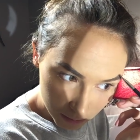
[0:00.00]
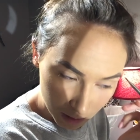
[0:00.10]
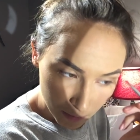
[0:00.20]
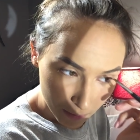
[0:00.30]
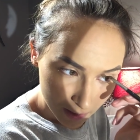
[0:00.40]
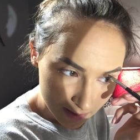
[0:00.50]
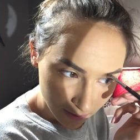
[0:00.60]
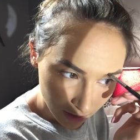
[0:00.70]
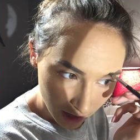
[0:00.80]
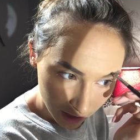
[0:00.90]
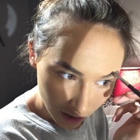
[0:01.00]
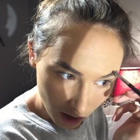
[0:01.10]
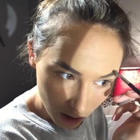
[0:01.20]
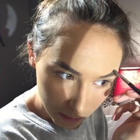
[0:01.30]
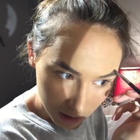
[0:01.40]
me and my best friend had in
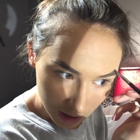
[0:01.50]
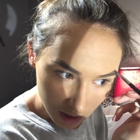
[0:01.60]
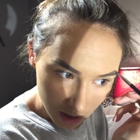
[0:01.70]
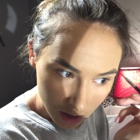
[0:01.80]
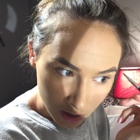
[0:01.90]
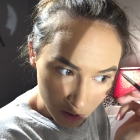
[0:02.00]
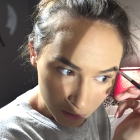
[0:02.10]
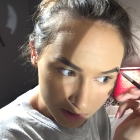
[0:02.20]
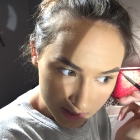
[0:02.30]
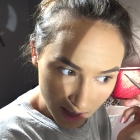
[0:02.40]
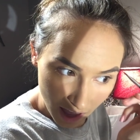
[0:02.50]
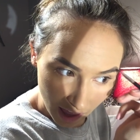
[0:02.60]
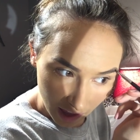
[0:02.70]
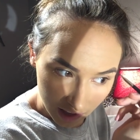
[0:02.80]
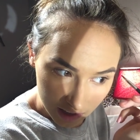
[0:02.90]
common, was
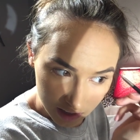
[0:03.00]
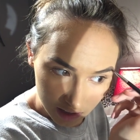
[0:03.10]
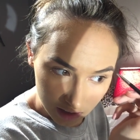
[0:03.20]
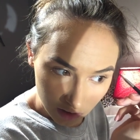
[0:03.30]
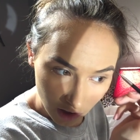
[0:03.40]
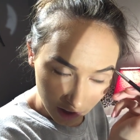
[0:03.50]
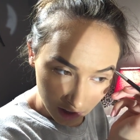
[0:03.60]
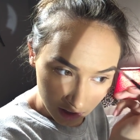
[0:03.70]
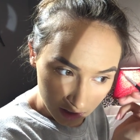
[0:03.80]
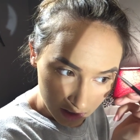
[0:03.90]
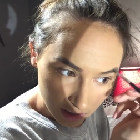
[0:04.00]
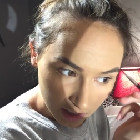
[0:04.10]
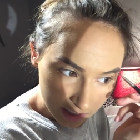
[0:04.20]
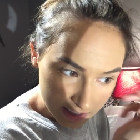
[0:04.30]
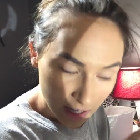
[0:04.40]
that like
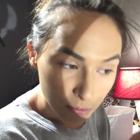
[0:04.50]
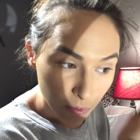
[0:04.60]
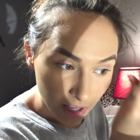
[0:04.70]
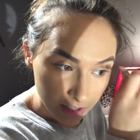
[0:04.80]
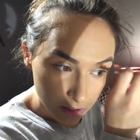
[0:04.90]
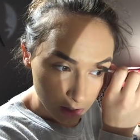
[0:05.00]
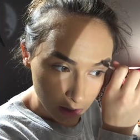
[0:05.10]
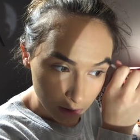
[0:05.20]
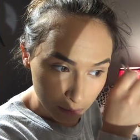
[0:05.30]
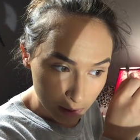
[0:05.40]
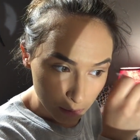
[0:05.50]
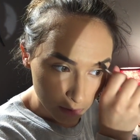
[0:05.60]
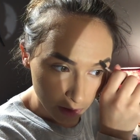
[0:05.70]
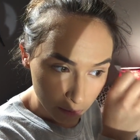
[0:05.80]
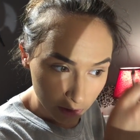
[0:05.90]
anytime we had
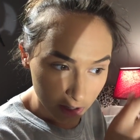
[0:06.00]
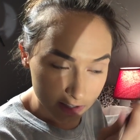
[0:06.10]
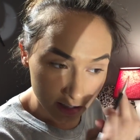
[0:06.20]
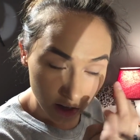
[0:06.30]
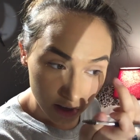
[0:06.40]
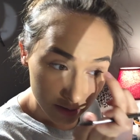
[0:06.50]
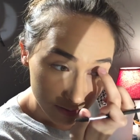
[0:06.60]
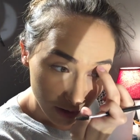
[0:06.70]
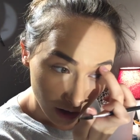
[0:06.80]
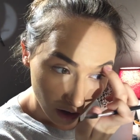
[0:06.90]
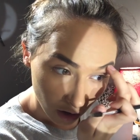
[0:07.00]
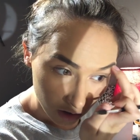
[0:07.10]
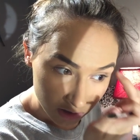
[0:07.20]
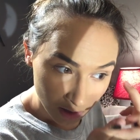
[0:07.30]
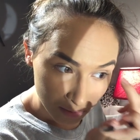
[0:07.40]
people that wanted us to go to the
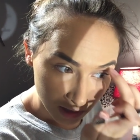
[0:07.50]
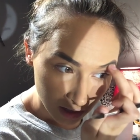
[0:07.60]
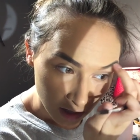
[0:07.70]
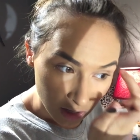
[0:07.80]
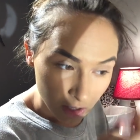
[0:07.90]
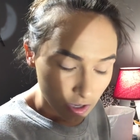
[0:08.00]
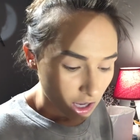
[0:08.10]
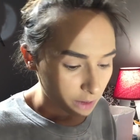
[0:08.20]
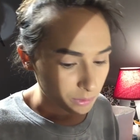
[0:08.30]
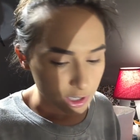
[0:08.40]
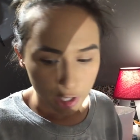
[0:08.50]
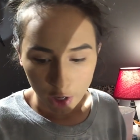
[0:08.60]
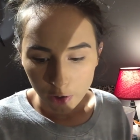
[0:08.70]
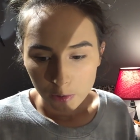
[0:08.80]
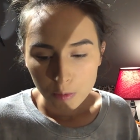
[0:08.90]
fair or something and we'd
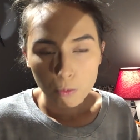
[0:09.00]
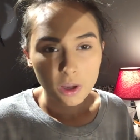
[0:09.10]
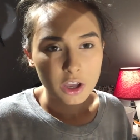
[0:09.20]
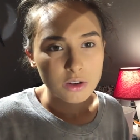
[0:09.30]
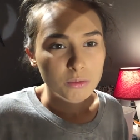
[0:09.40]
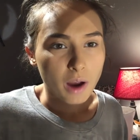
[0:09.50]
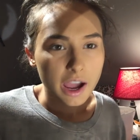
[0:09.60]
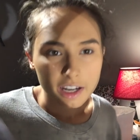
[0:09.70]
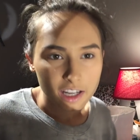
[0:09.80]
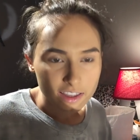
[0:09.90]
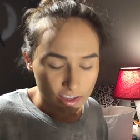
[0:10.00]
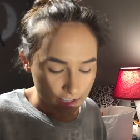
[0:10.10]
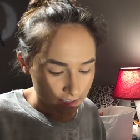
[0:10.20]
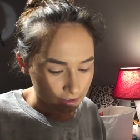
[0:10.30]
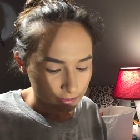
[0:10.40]
go, we couldn't ride
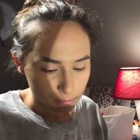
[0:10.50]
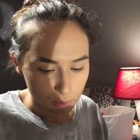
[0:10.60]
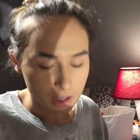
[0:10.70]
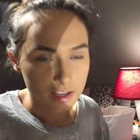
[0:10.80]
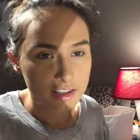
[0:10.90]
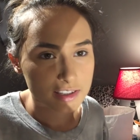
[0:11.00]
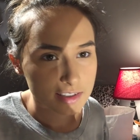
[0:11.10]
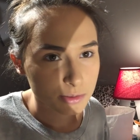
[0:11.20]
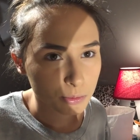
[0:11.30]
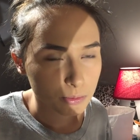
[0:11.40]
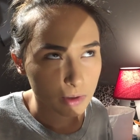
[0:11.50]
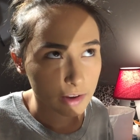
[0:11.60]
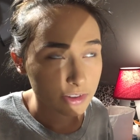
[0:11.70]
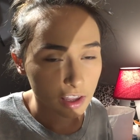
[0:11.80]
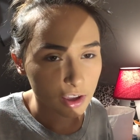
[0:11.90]
anything because
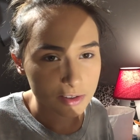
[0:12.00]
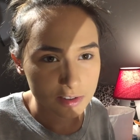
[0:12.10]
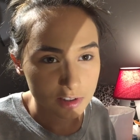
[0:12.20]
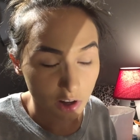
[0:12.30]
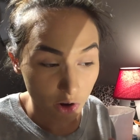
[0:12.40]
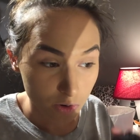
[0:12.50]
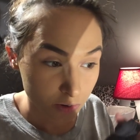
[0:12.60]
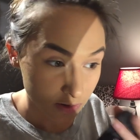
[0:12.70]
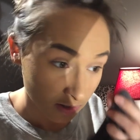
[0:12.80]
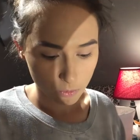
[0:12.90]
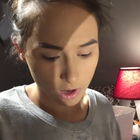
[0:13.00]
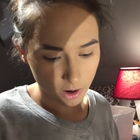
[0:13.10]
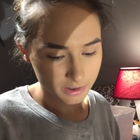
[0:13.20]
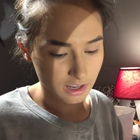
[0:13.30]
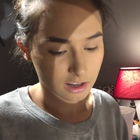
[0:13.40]
everything goes in circles. We
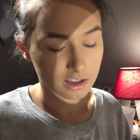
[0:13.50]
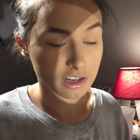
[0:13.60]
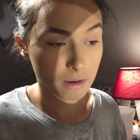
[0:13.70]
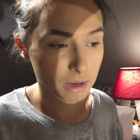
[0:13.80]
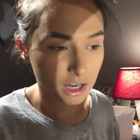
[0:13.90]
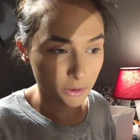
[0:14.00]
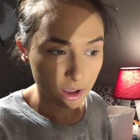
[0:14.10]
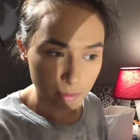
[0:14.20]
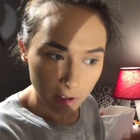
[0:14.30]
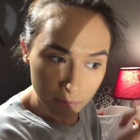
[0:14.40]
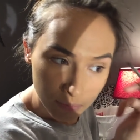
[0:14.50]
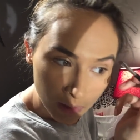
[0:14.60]
always had a good time anyway, but